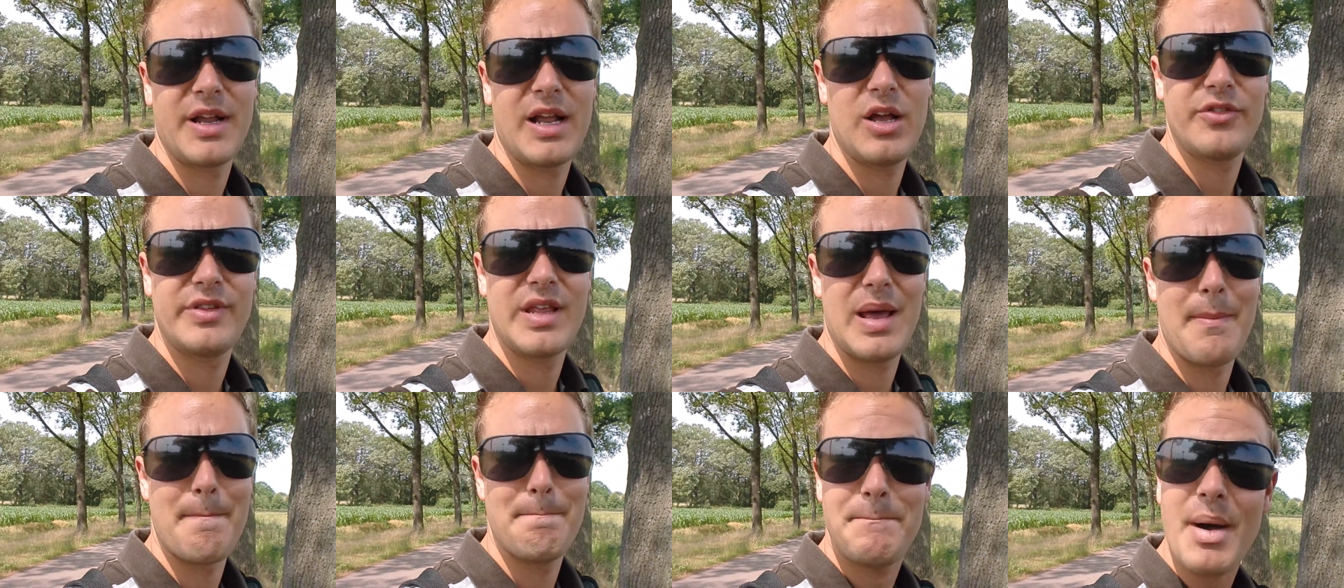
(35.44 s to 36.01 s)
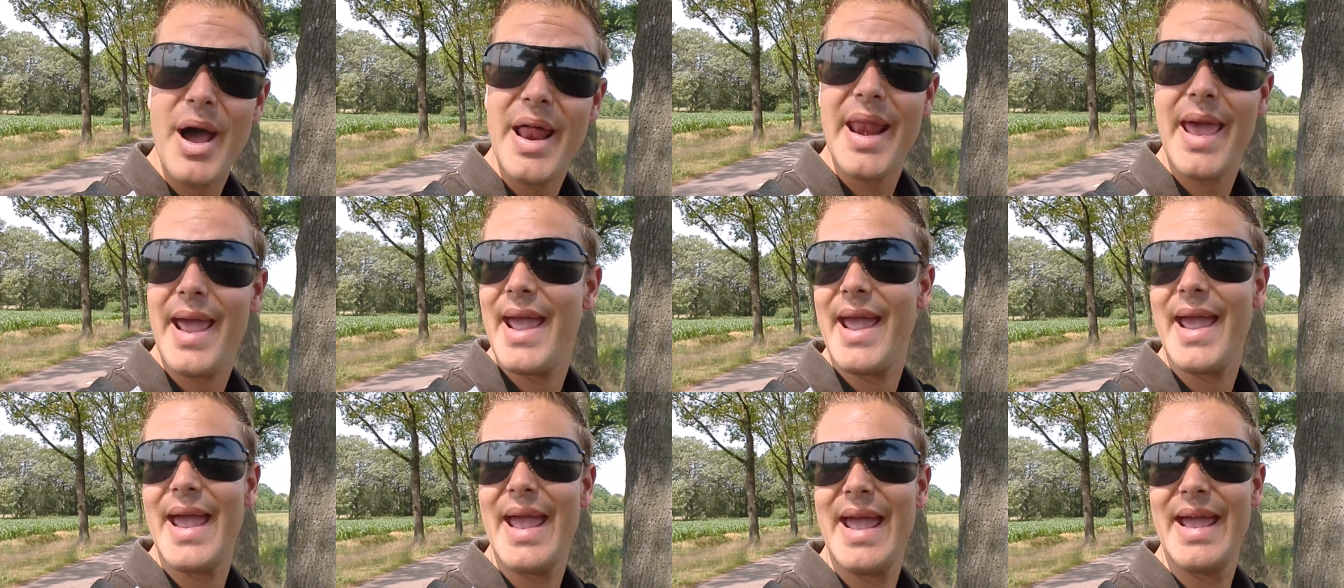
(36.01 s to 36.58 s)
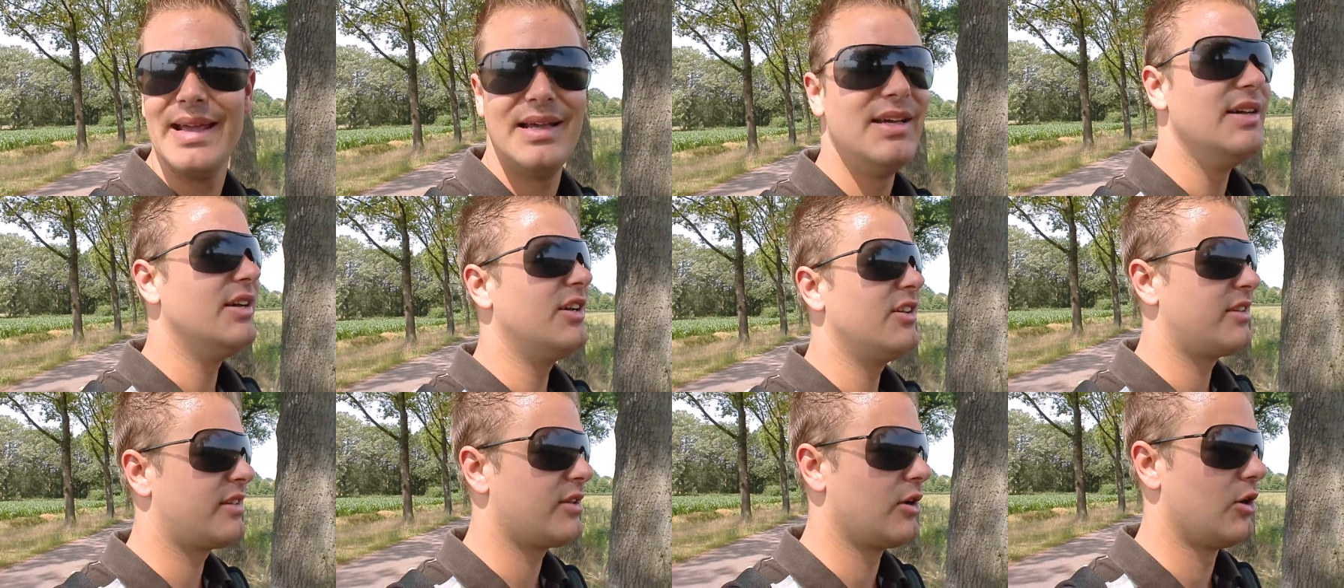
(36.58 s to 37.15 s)
else then. But eh,
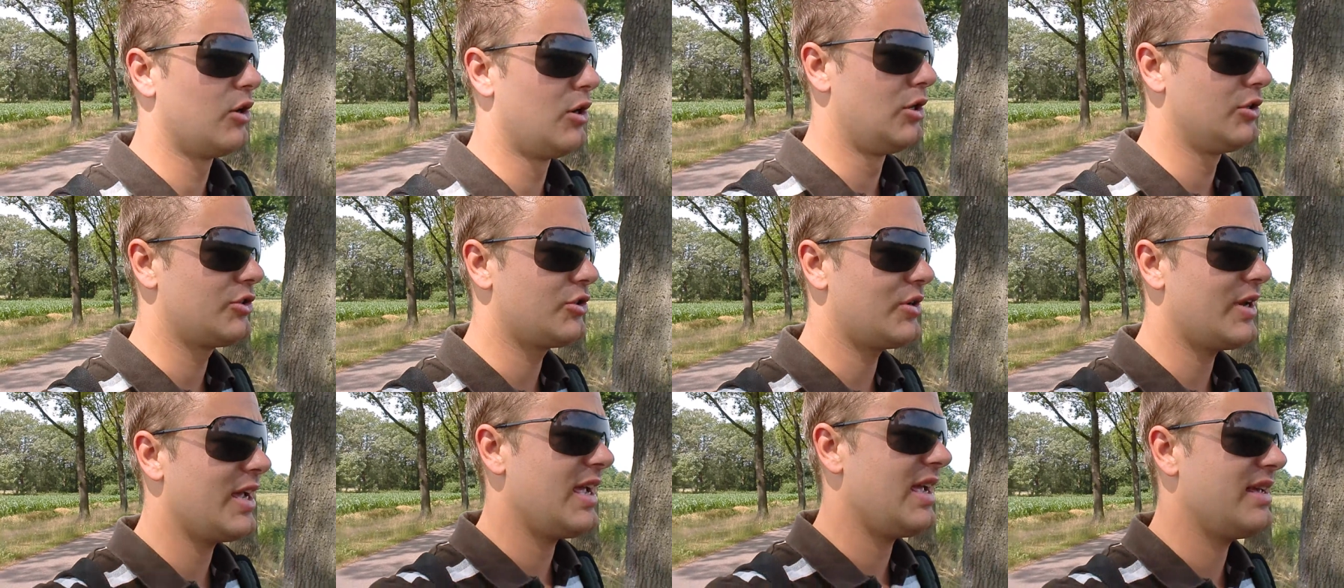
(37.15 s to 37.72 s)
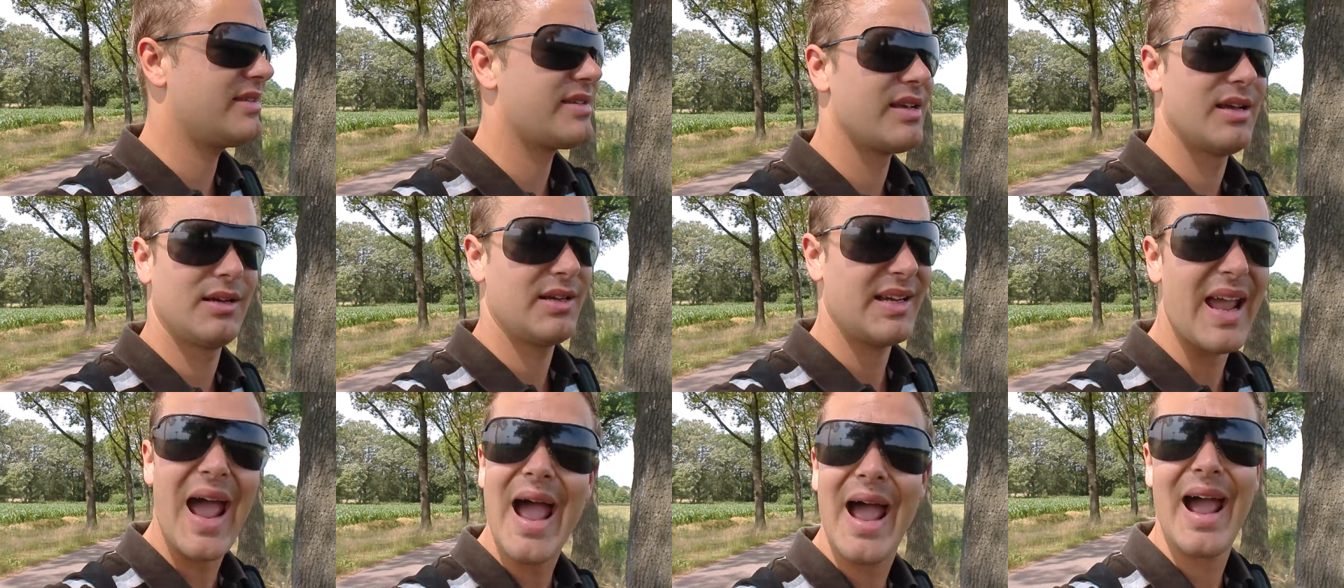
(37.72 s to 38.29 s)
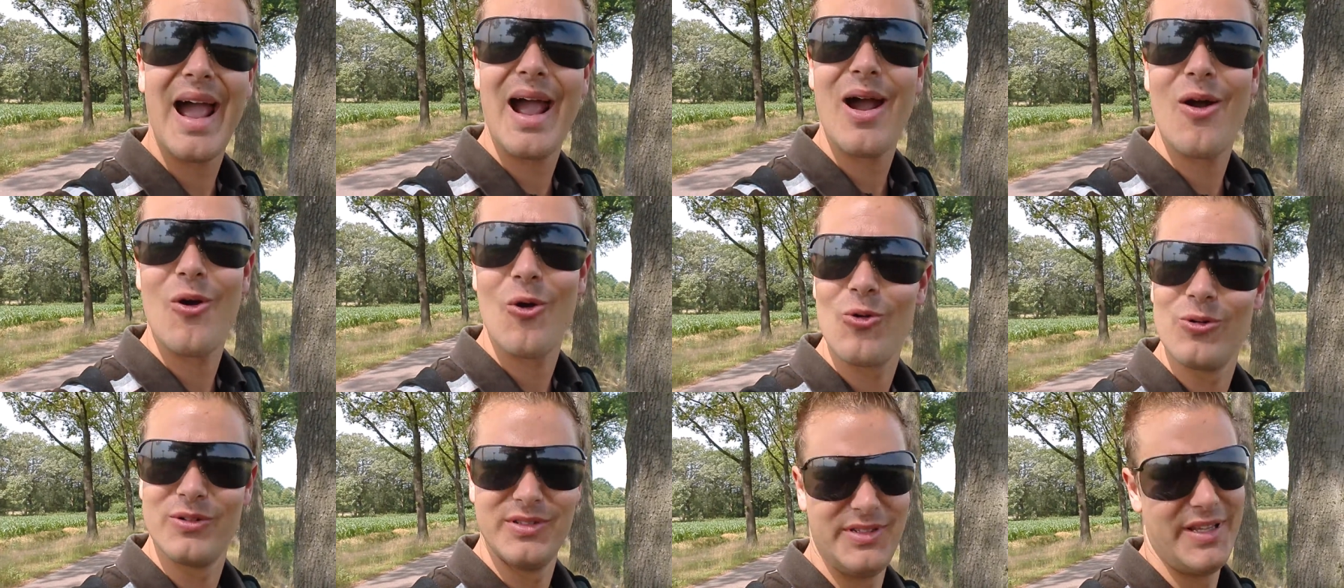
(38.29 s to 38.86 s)
so today is a
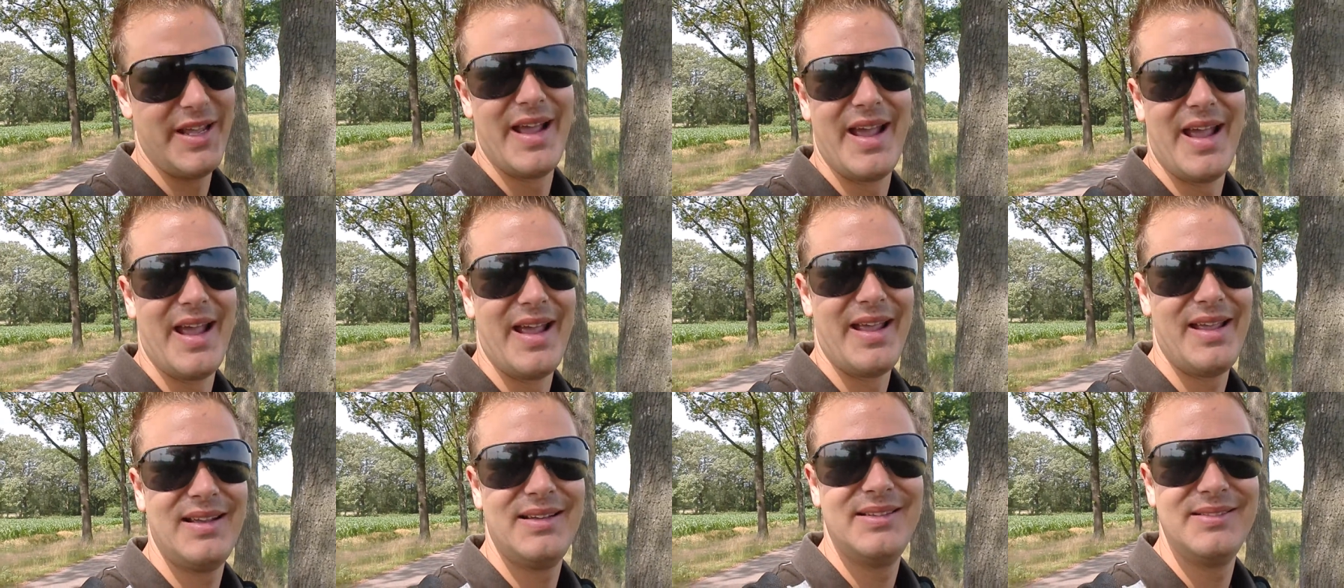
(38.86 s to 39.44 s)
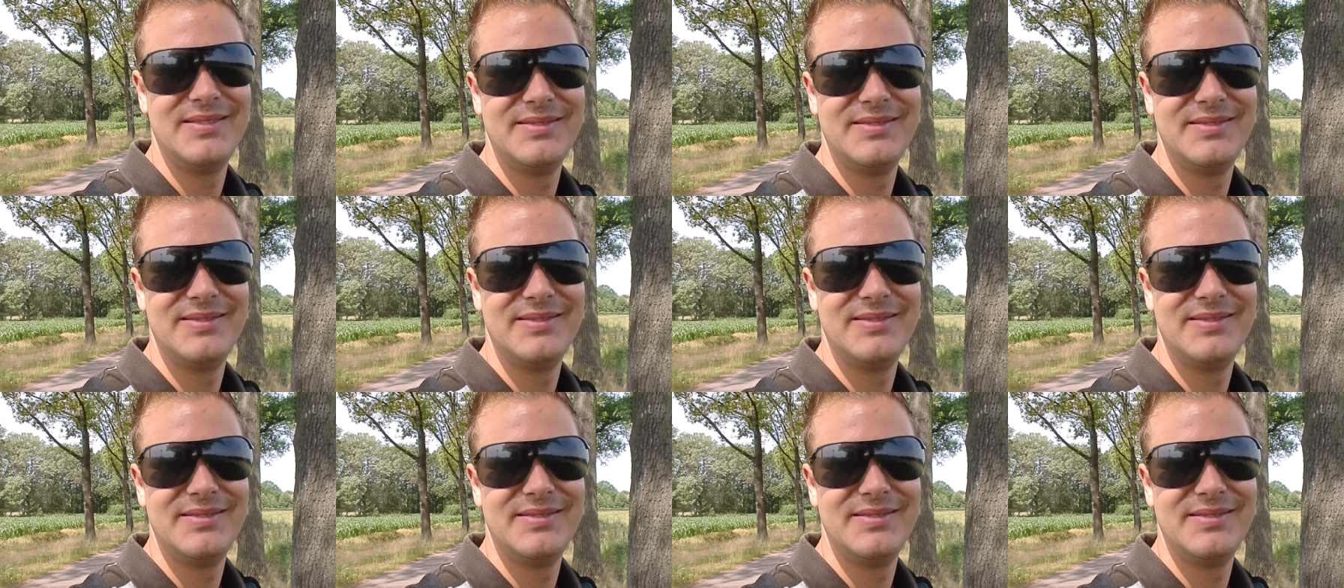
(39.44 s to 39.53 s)
cow day.